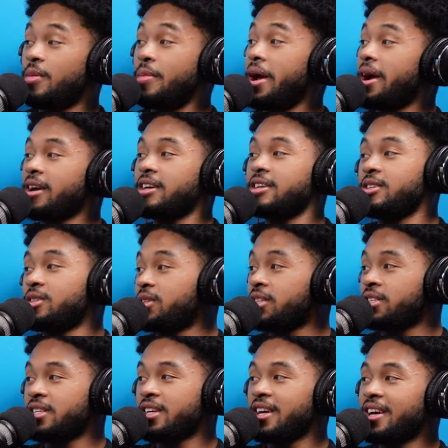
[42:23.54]
about America, you
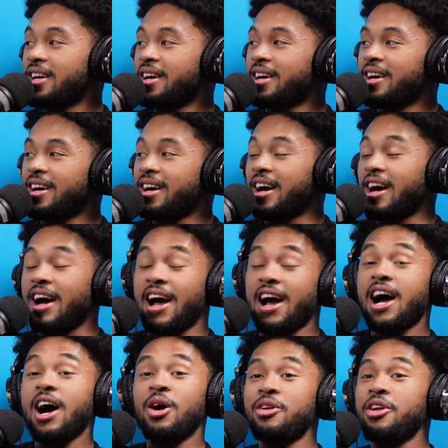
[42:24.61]
just... We, U S A,
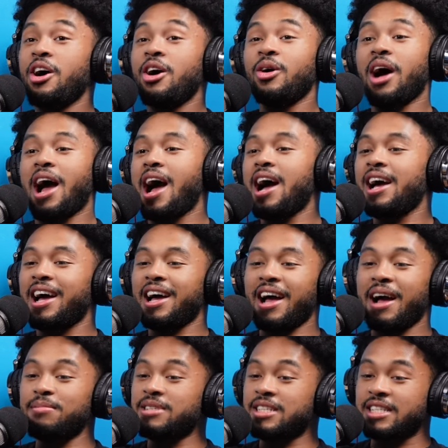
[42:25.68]
I don't know. I,
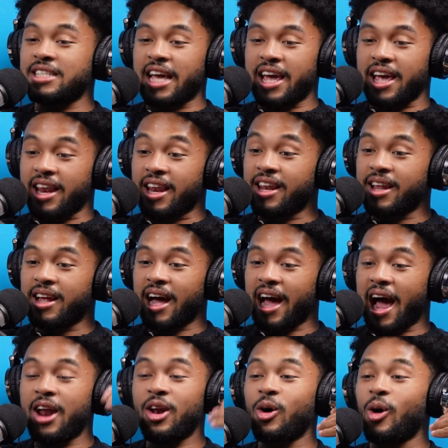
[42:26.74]
I'm just saying,
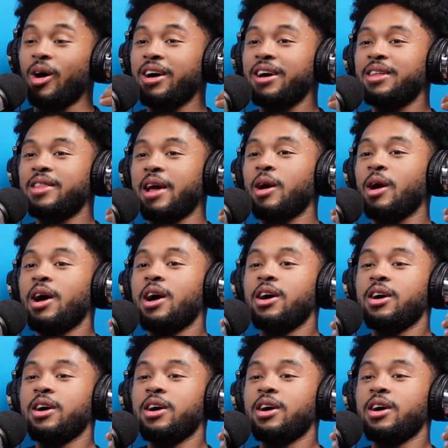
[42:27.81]
I don't... Like,